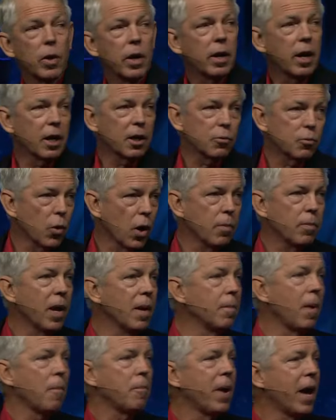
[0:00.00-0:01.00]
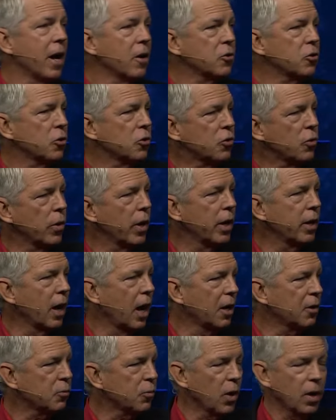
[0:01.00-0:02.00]
red, I can spray paint my pastures red, I
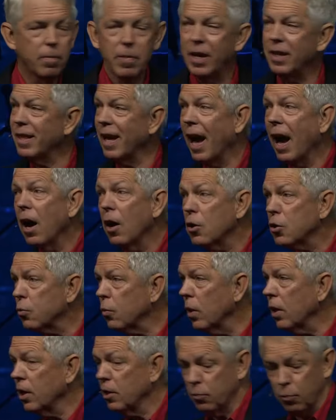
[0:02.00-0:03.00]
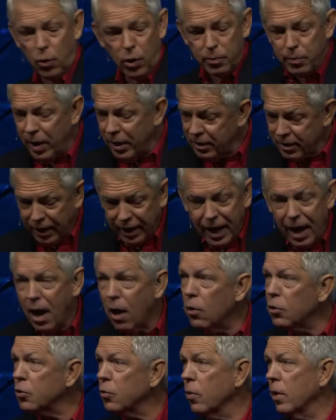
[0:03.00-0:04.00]
can spray paint the house red, I can spray paint the
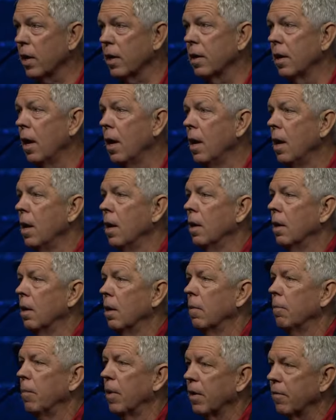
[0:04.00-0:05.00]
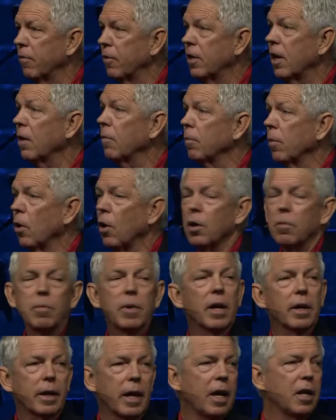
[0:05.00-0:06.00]
cows red, but if it doesn't belong to
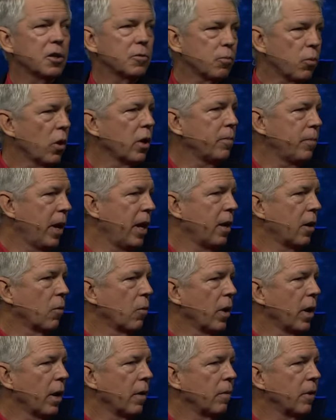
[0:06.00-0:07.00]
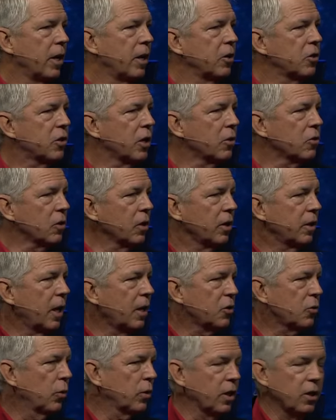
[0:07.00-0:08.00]
me, I can't spray paint it red. And essentially,
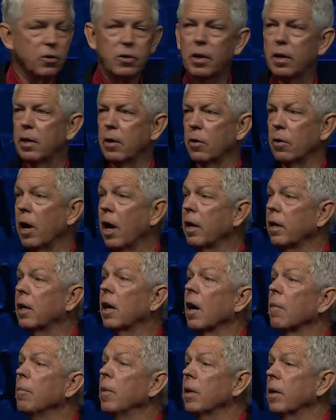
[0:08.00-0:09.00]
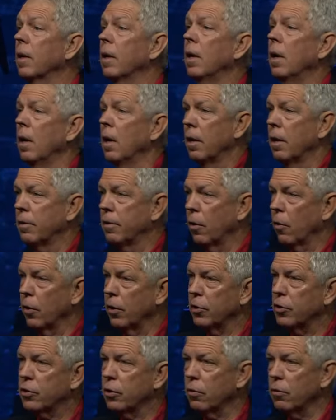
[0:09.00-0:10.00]
that's what they said here. Hey, government, there are
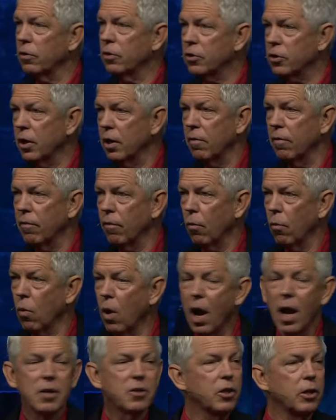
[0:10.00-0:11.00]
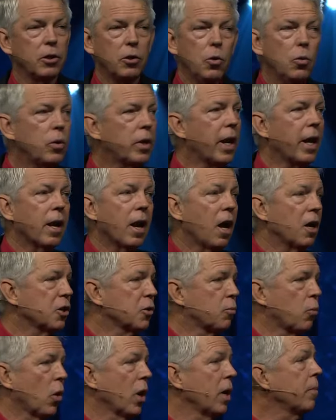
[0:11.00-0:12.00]
a certain set of rights that you cannot
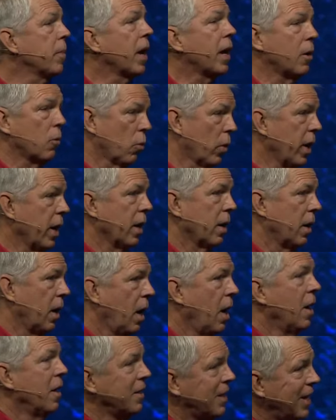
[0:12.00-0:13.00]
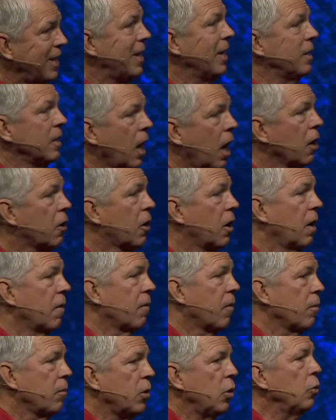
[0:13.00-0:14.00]
spray paint red. They did not
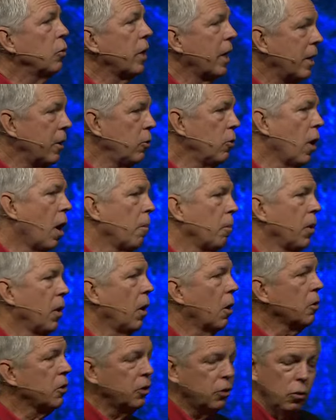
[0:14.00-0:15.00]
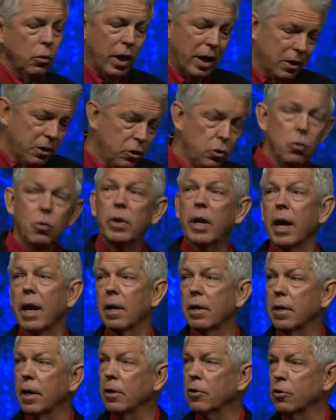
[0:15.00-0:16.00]
come from you, they do not belong to you, and you
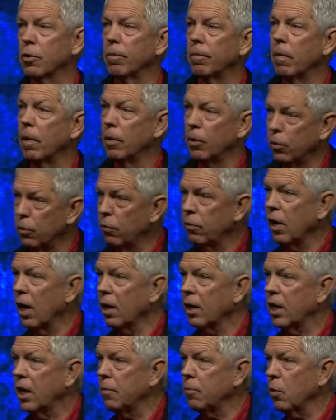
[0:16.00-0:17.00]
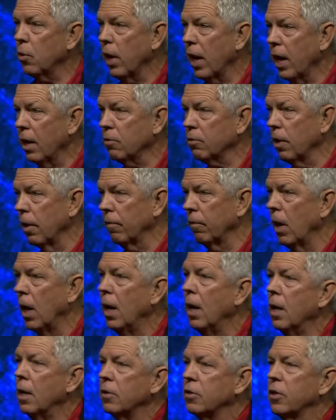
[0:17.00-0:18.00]
can't touch them. You've got to keep your hands off them.
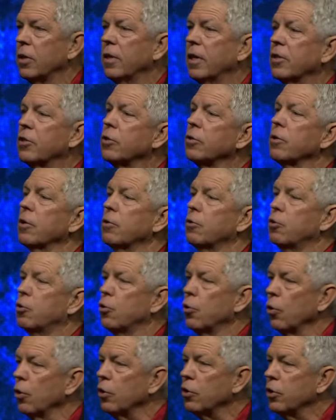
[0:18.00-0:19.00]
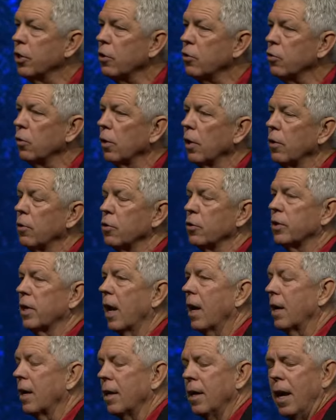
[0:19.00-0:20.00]
See, this is a jurisdictional
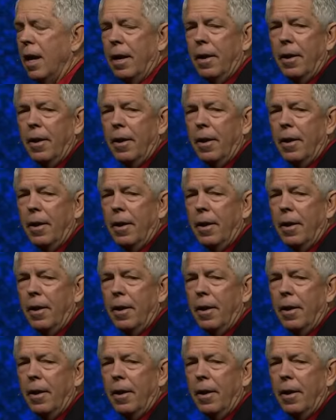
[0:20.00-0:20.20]
understanding,